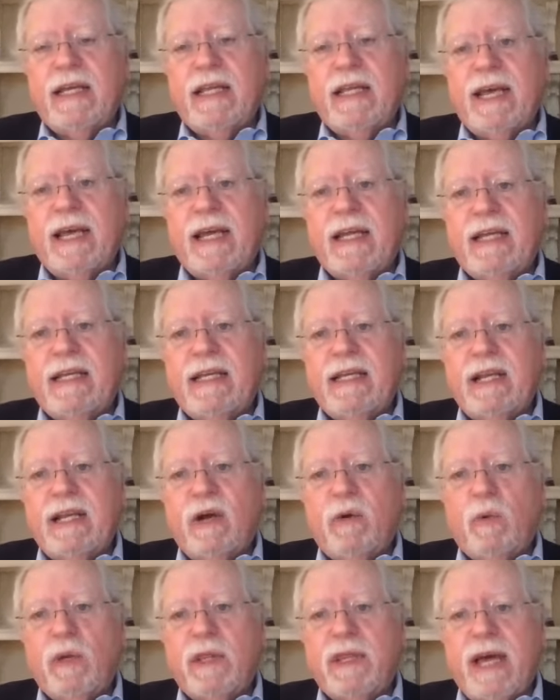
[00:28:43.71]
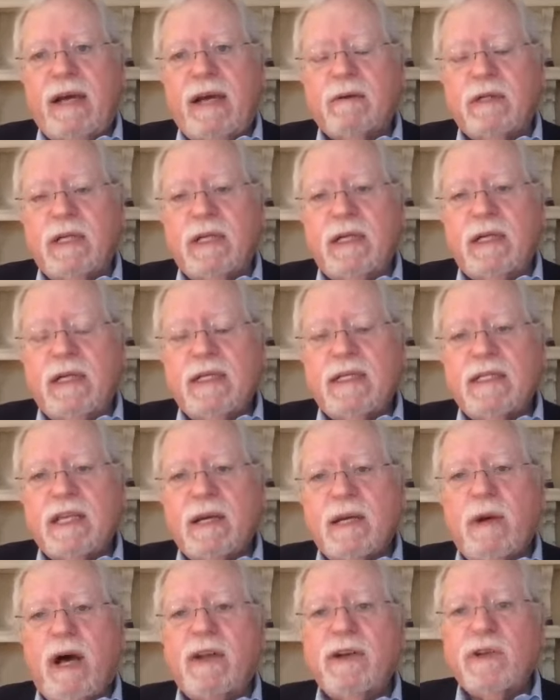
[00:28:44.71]
that you know without
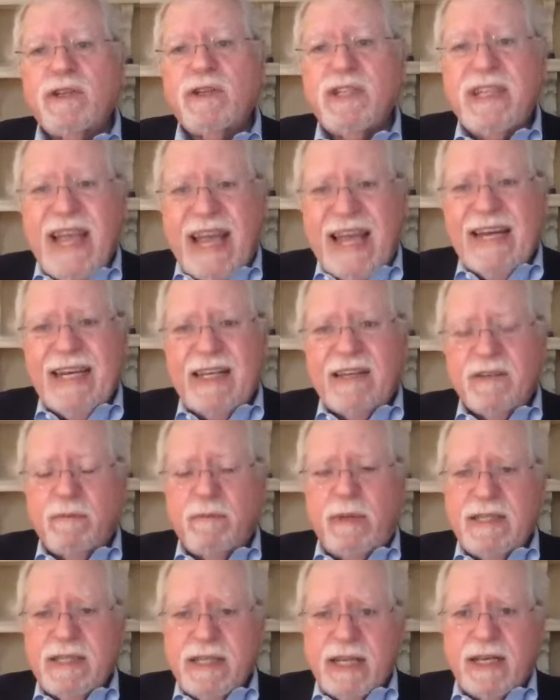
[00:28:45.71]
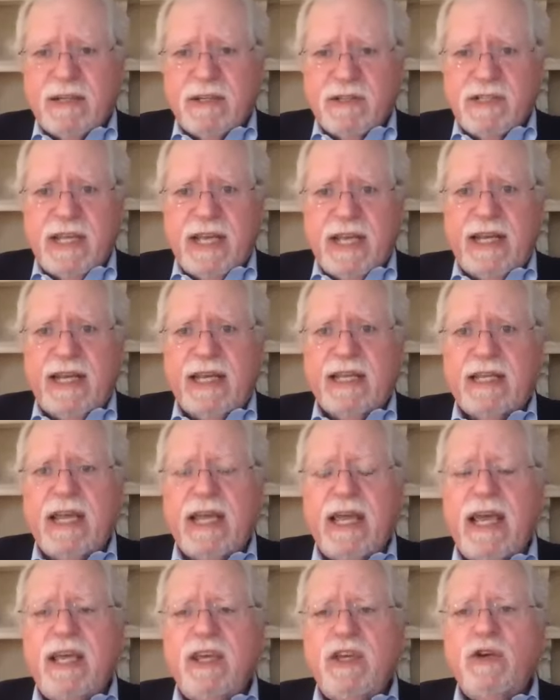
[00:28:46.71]
some understanding some basic understanding it
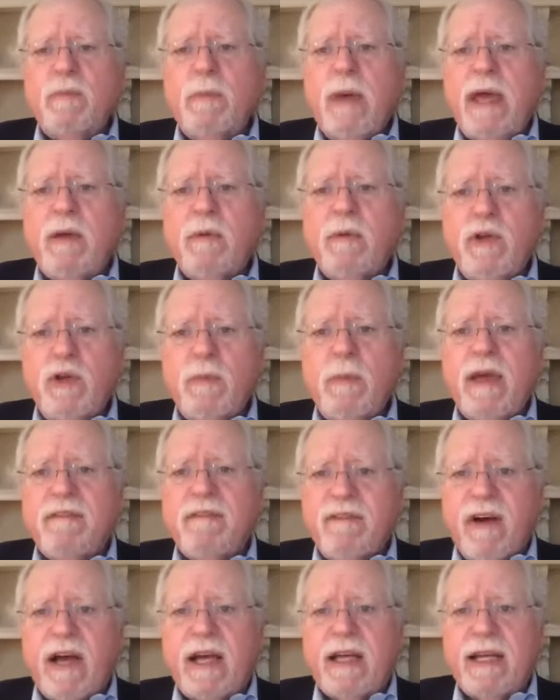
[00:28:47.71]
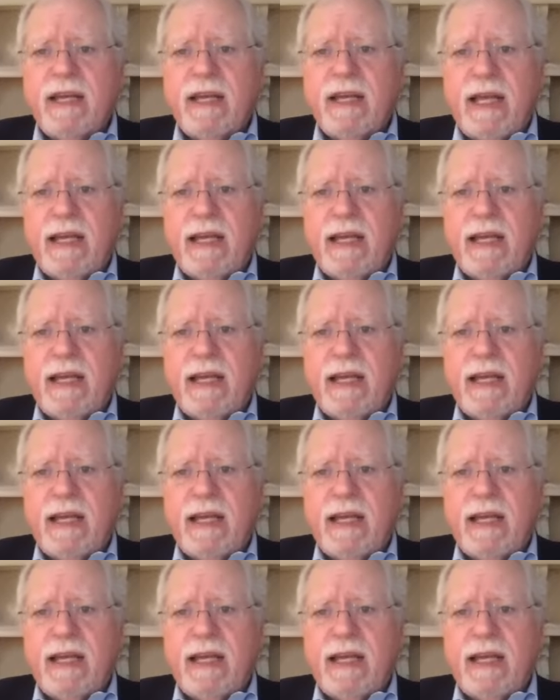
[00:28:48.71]
you may you may find a,